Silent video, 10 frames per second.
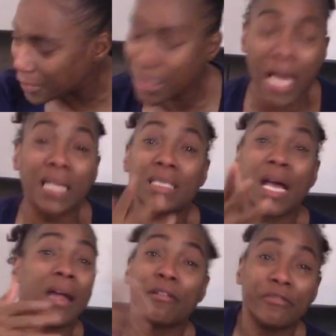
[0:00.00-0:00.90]
Not
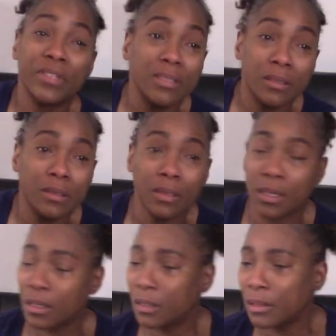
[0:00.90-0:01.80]
tired physically,
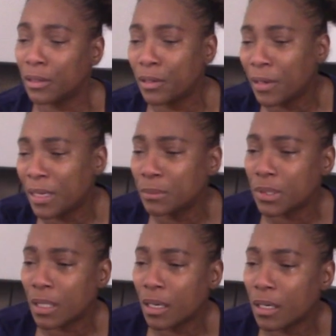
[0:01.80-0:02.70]
you know what I'm
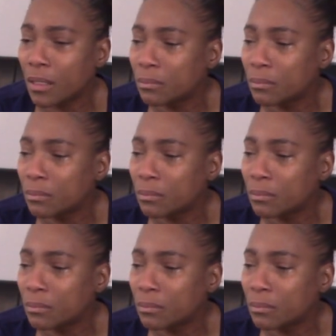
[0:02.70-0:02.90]
saying?